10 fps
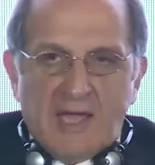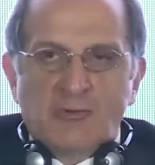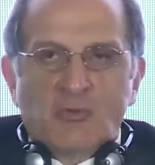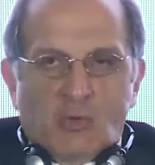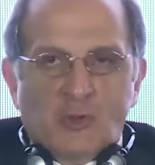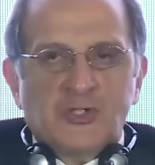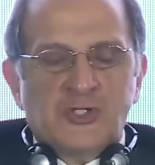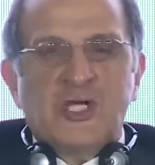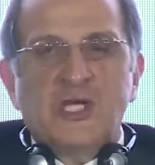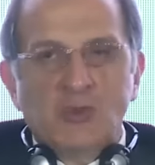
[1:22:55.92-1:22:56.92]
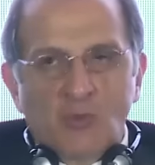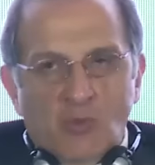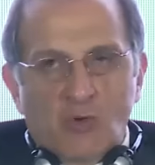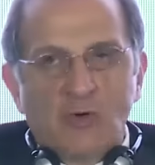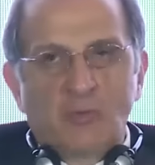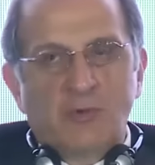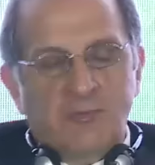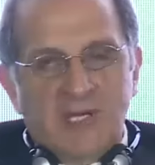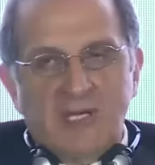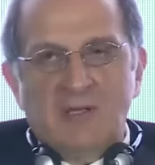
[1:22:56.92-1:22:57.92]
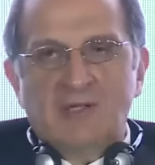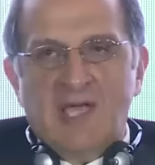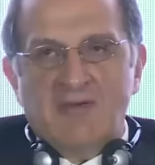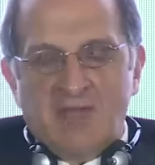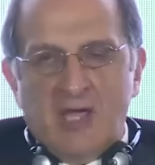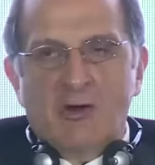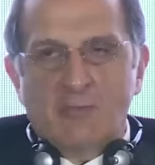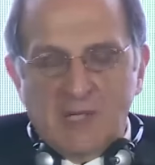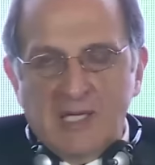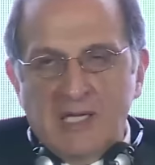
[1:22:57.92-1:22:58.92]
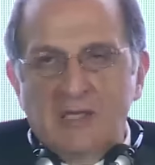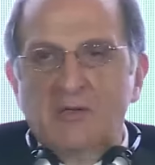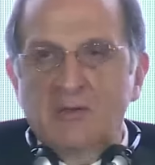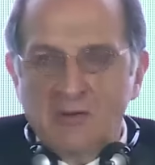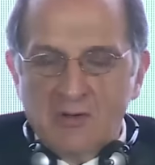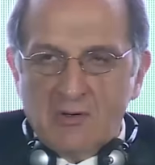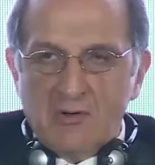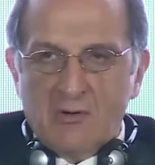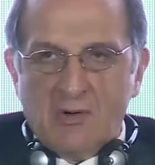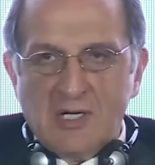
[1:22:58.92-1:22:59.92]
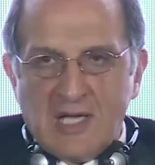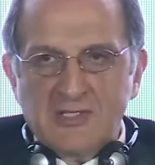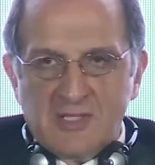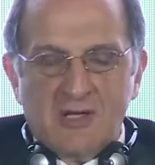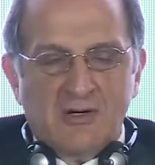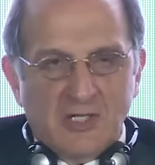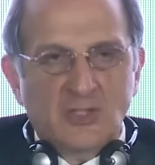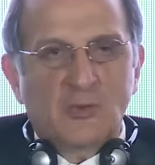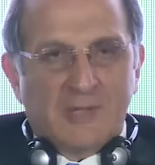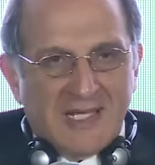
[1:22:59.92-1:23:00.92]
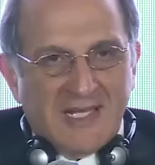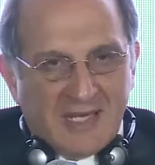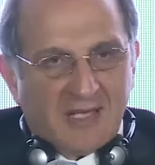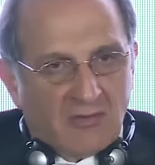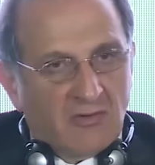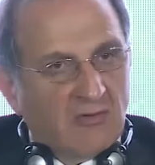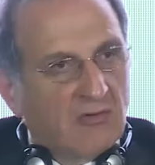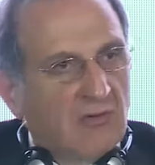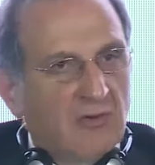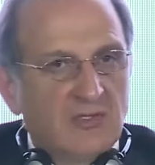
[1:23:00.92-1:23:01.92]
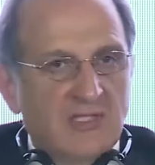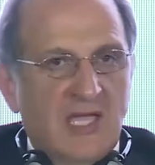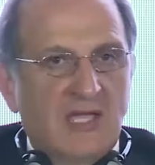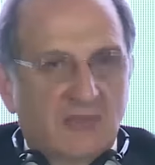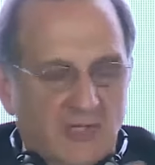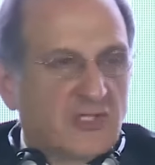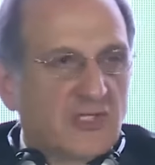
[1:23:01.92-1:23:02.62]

And the worst thing in the world would be to have the Arab League or Al-Azhar issue an edict saying